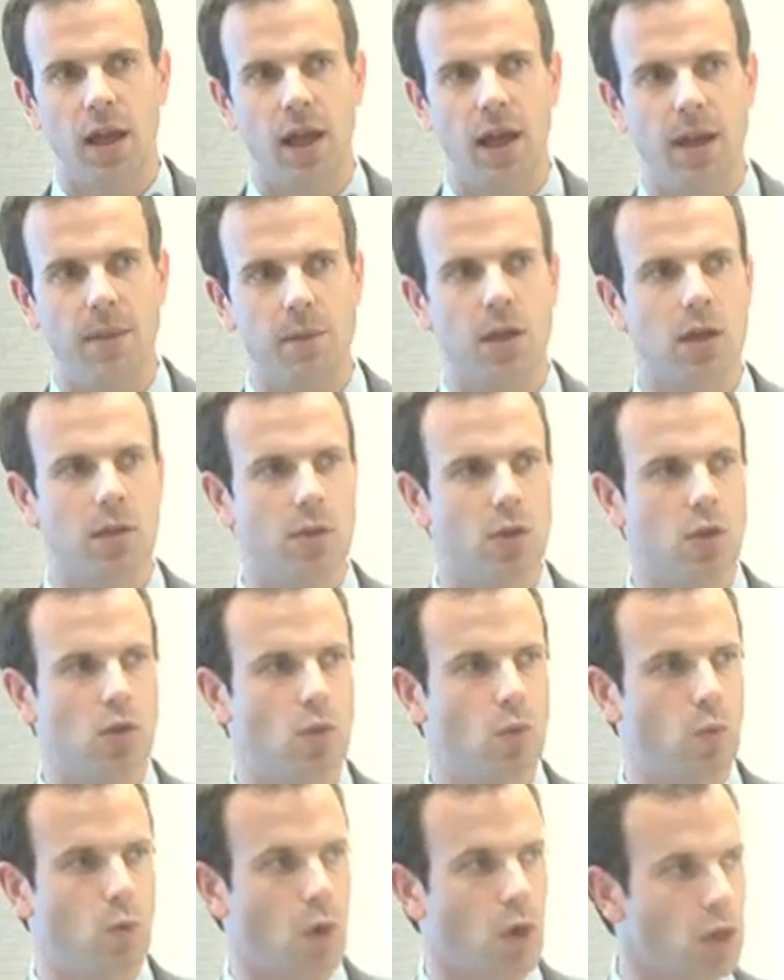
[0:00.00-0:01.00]
I'm going to do
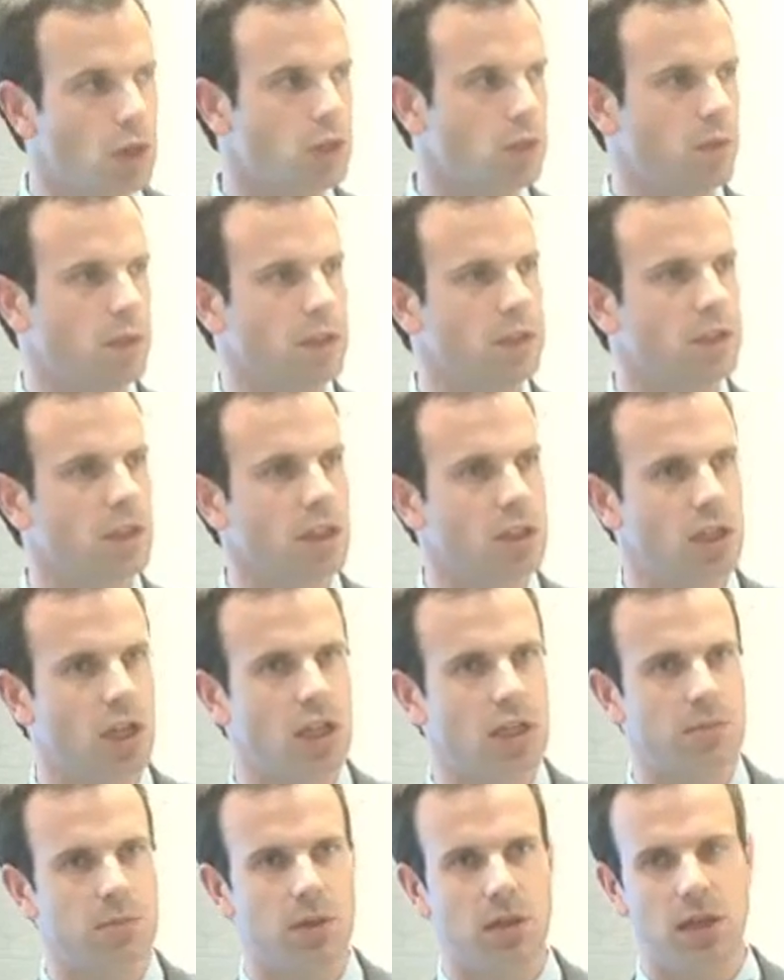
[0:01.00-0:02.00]
worse risk
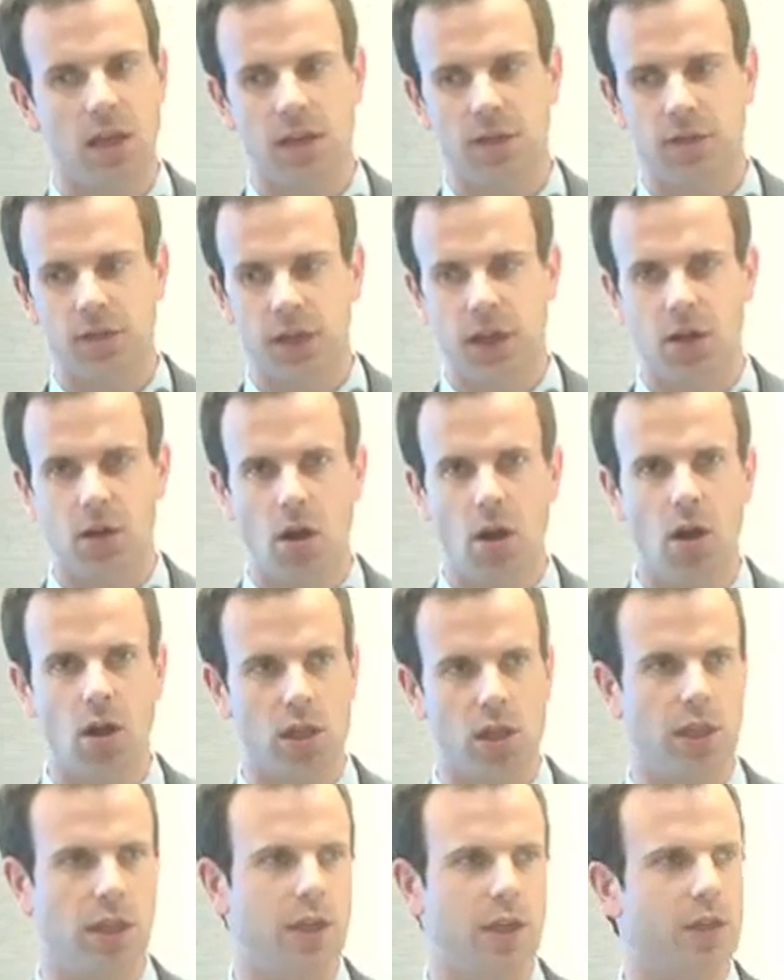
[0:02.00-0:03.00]
adjustment if they are all
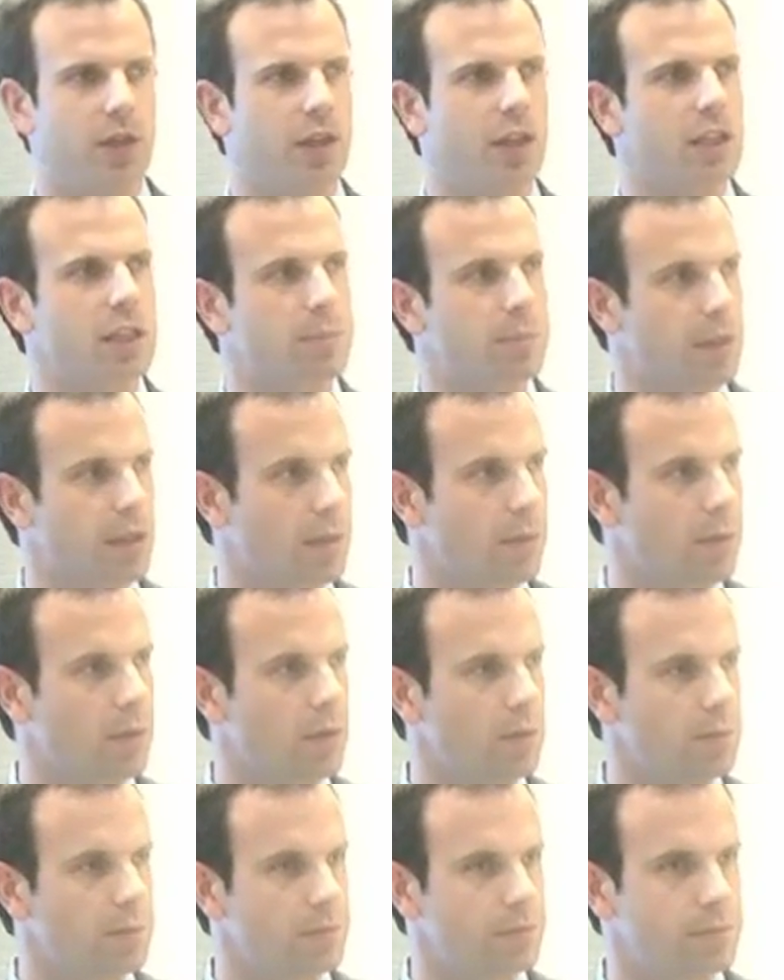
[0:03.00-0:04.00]
clinically explicable.
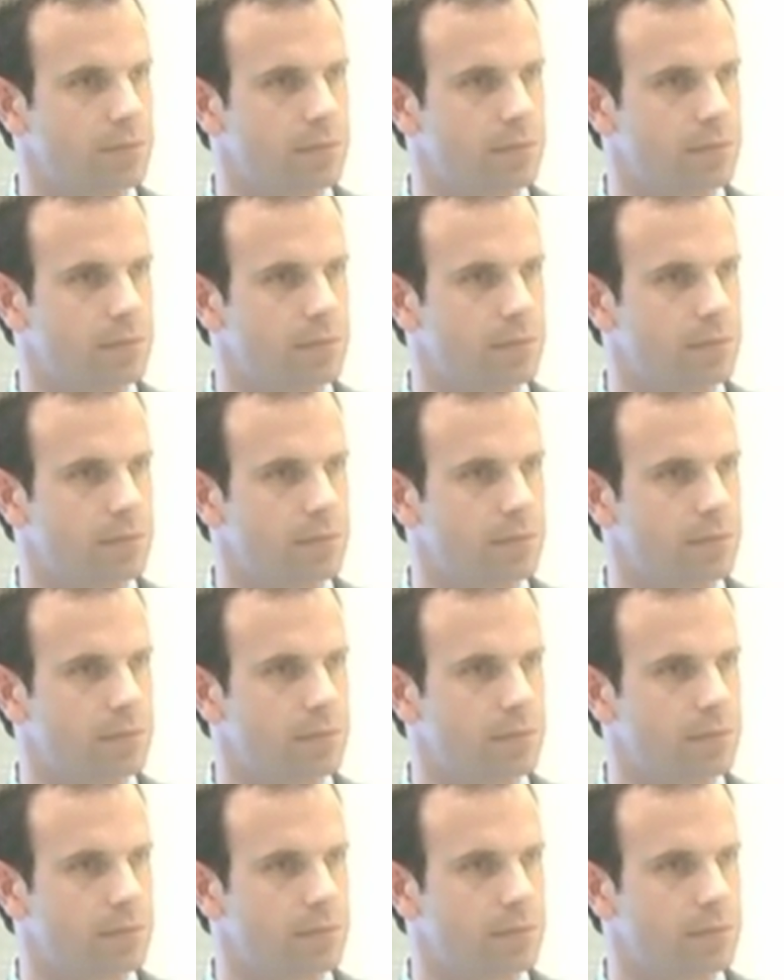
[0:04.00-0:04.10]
